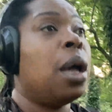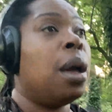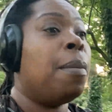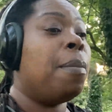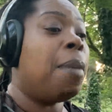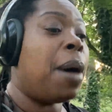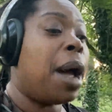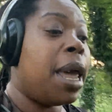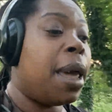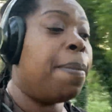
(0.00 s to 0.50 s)

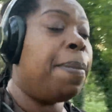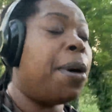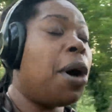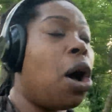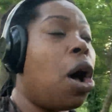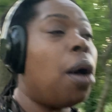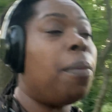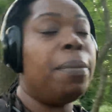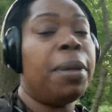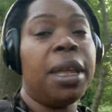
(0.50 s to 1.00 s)
my
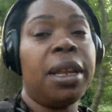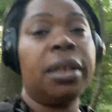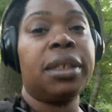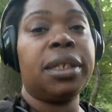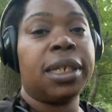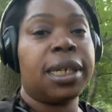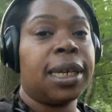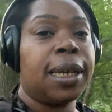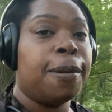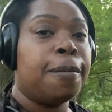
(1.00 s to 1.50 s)

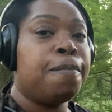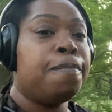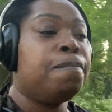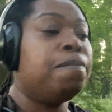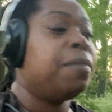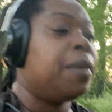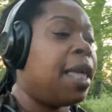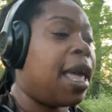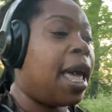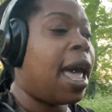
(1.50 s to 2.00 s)
apartment
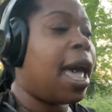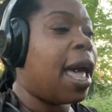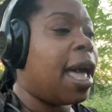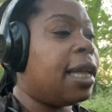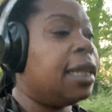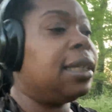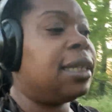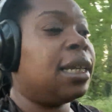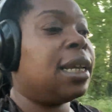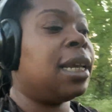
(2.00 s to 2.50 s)

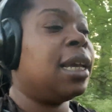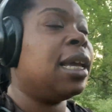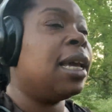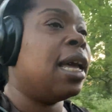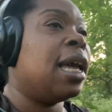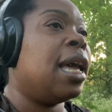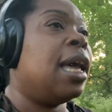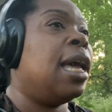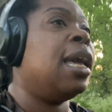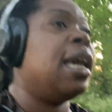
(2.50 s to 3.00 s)
and
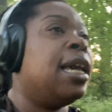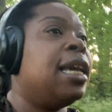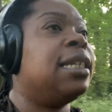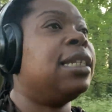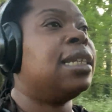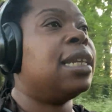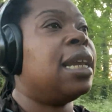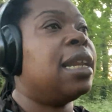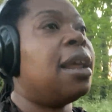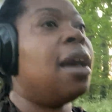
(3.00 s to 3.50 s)
he
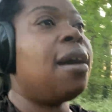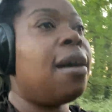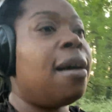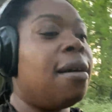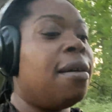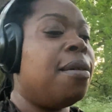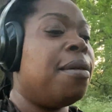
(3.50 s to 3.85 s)
said, oh,